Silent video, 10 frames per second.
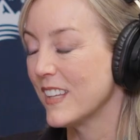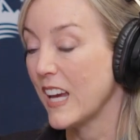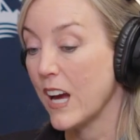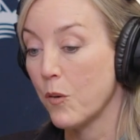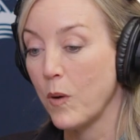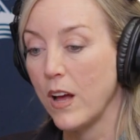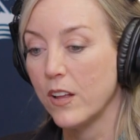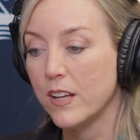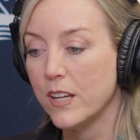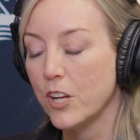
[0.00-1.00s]
Yeah,
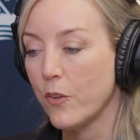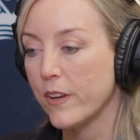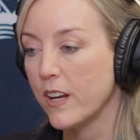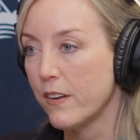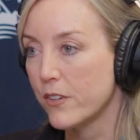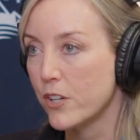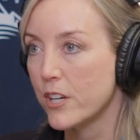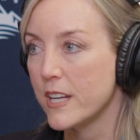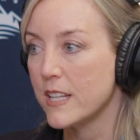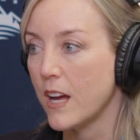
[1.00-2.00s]
well, the governor